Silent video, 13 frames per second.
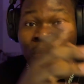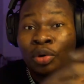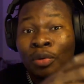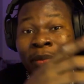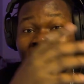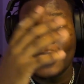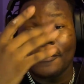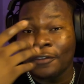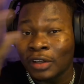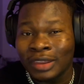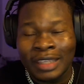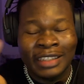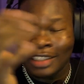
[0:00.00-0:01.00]
But my
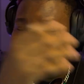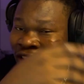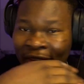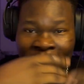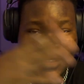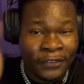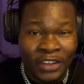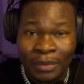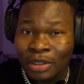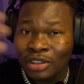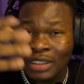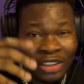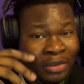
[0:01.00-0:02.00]
Fortnite, I just left it for him
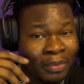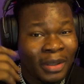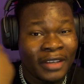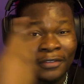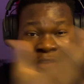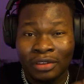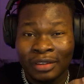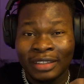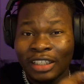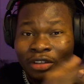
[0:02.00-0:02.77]
because I don't play Fortnite.